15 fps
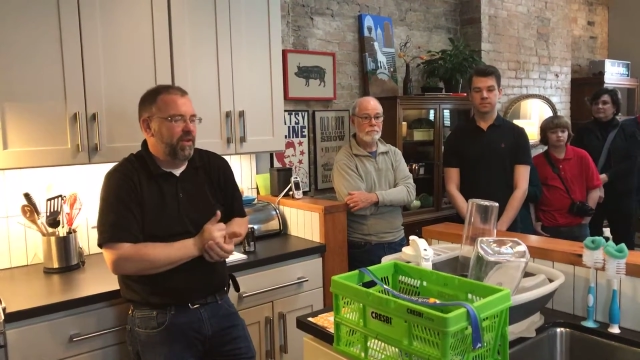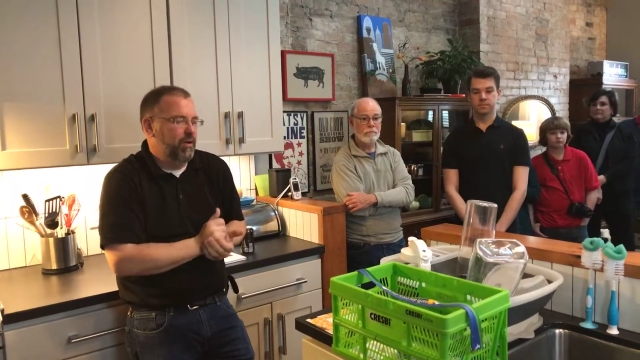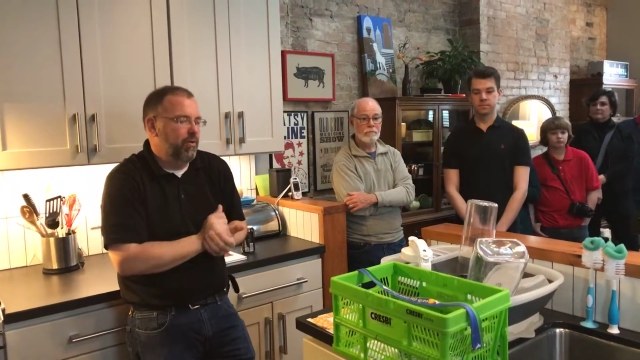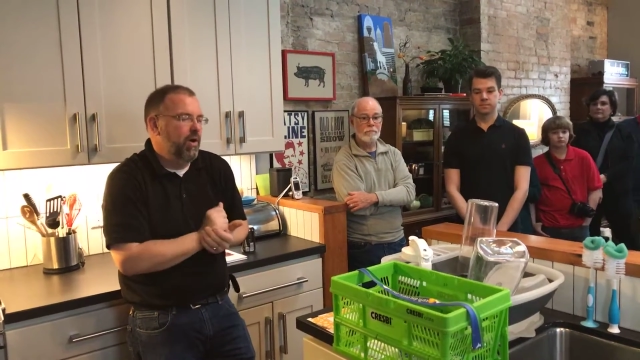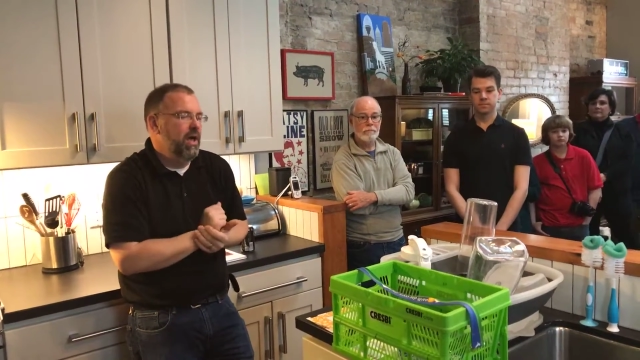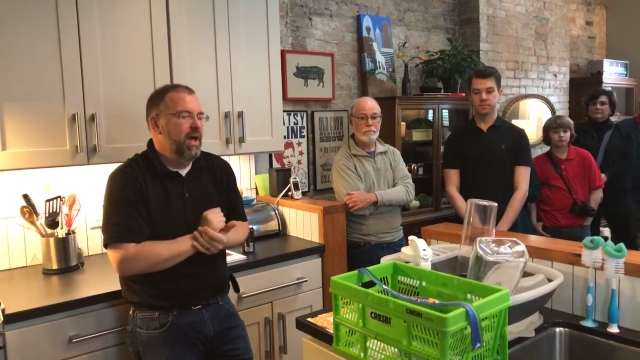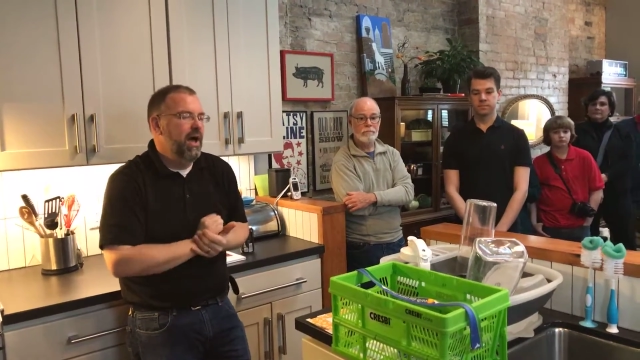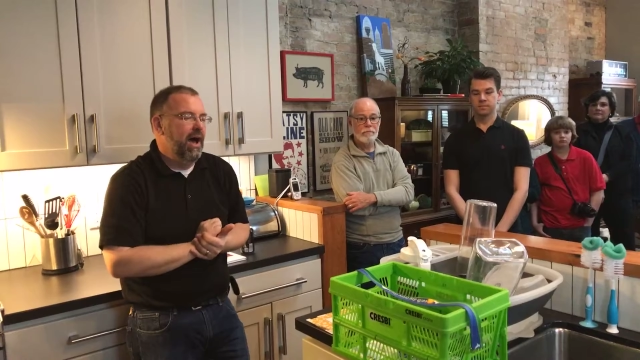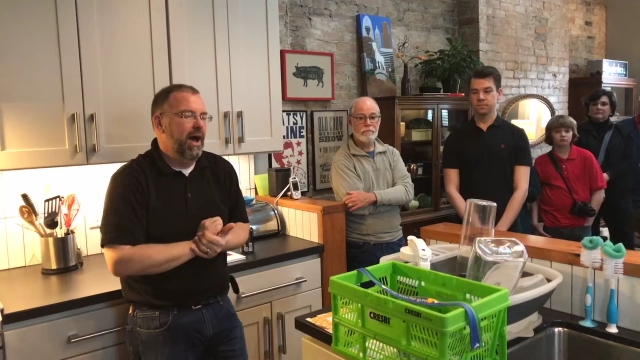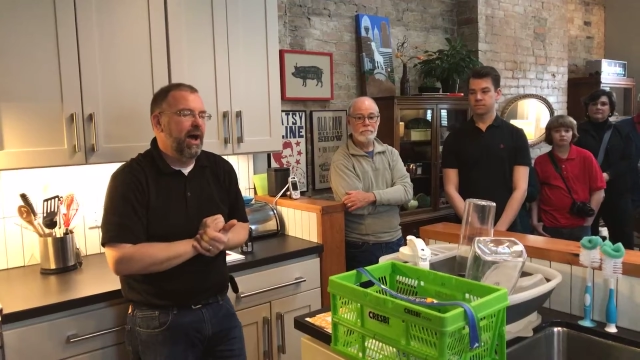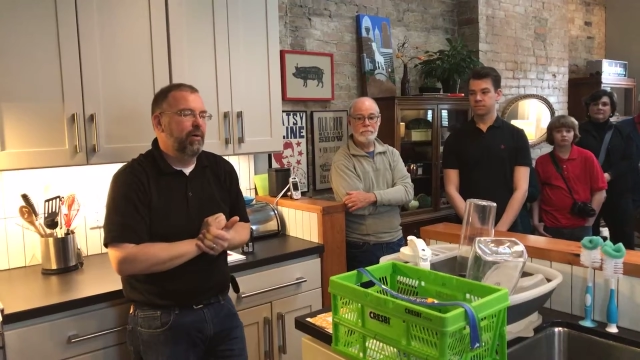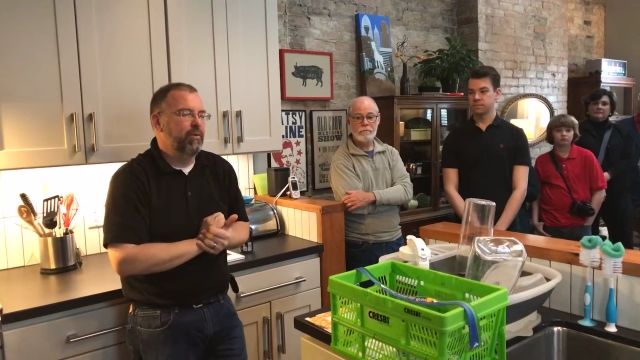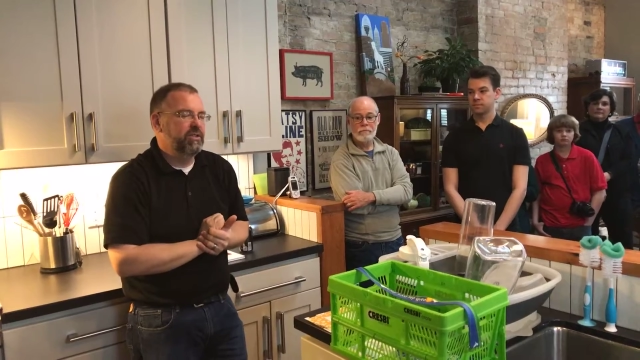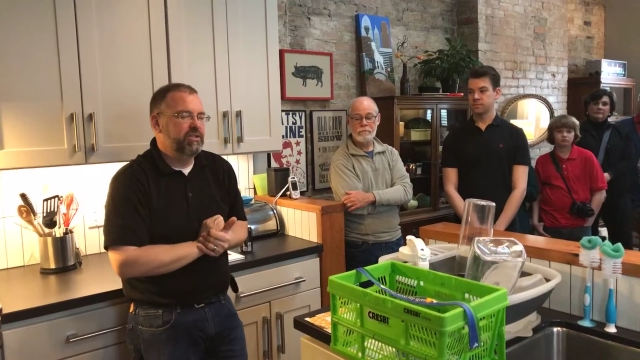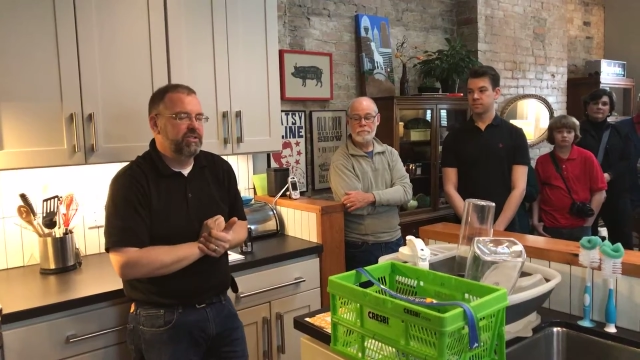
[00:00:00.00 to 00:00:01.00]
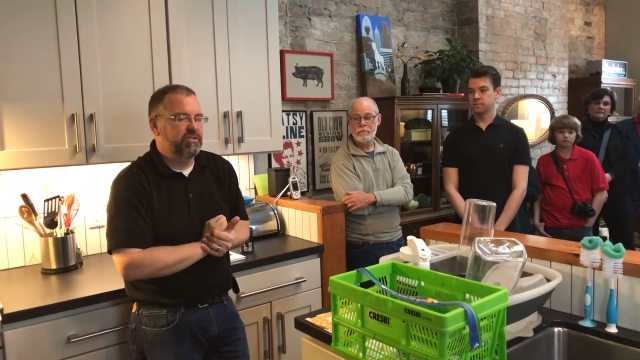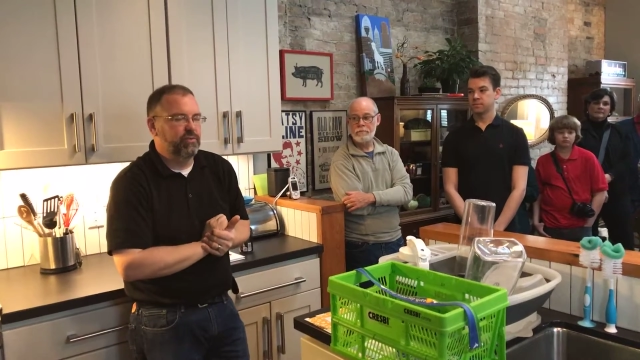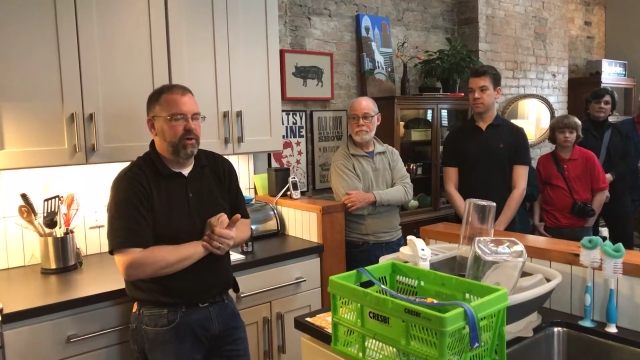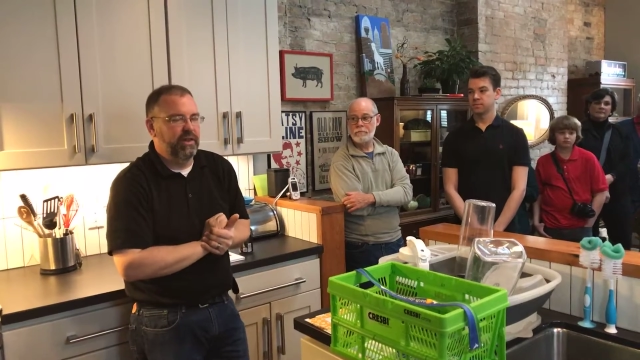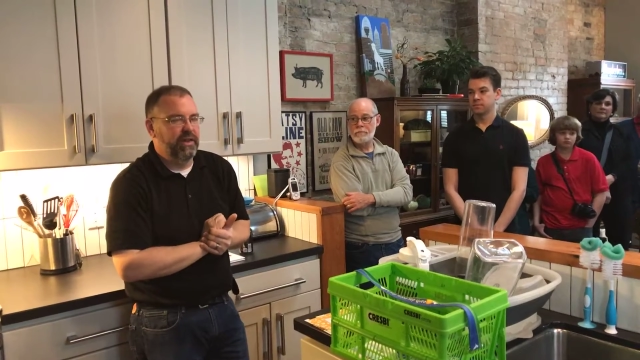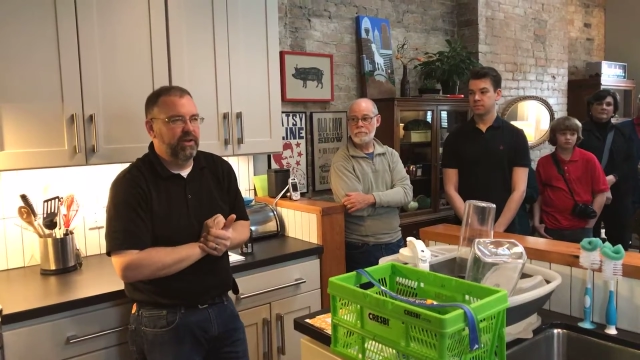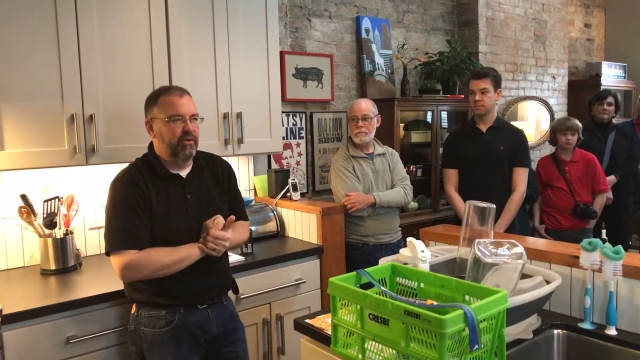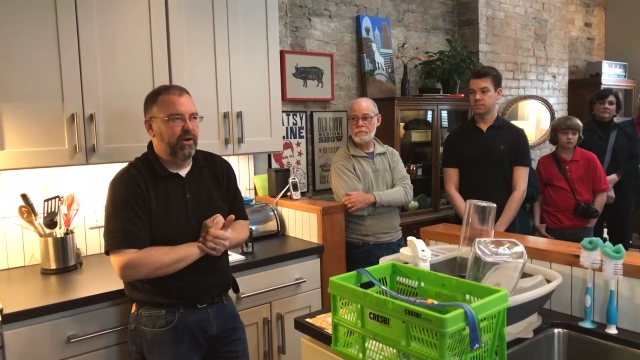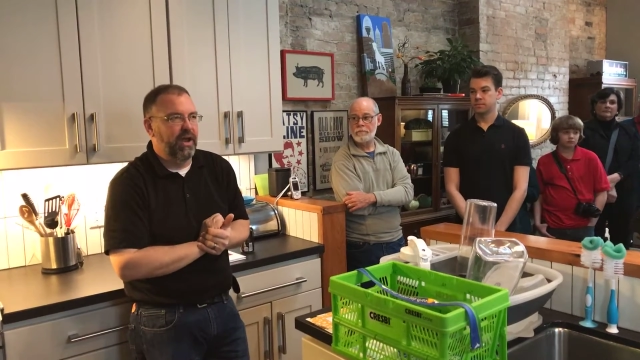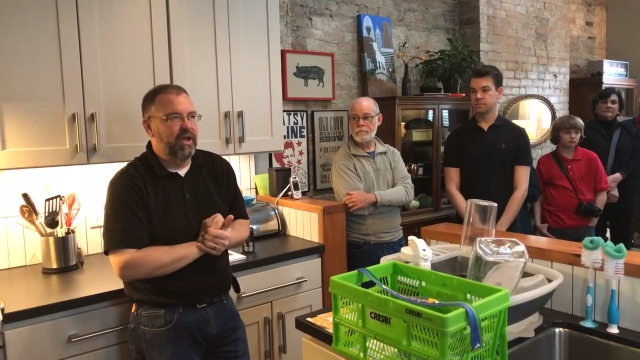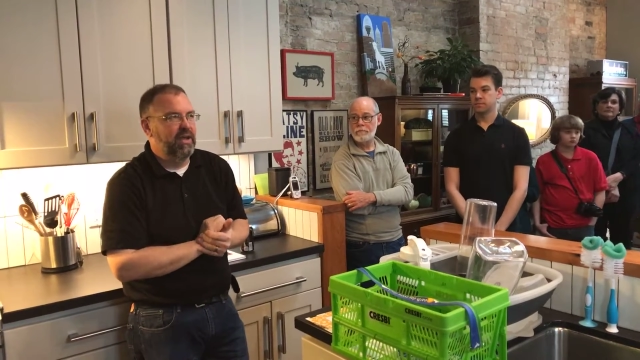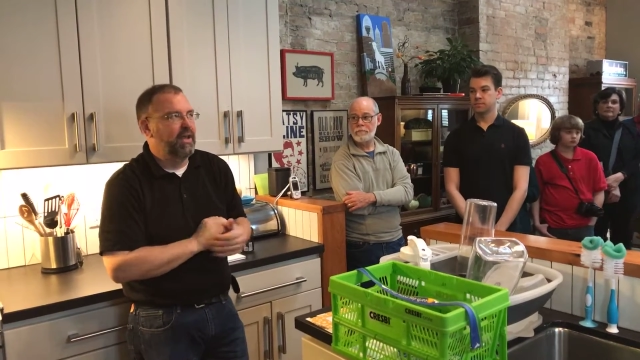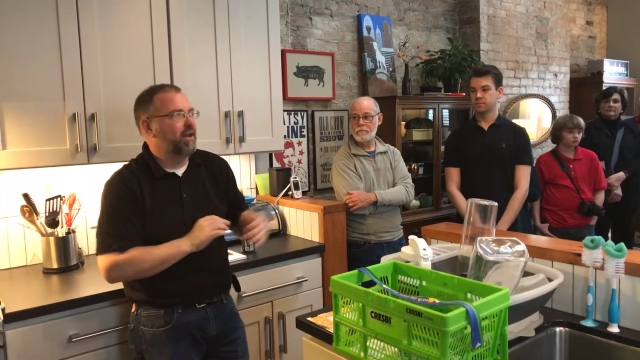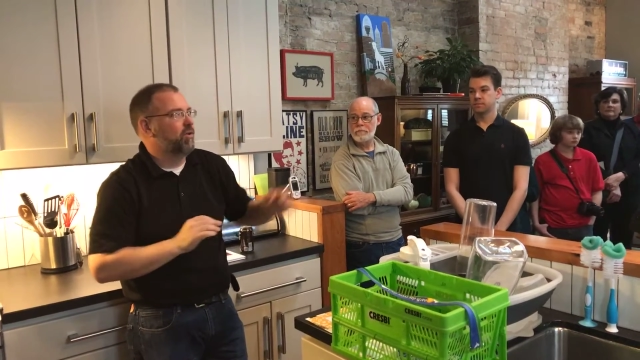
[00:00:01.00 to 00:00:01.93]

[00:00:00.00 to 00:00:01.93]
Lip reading: you, which is really great.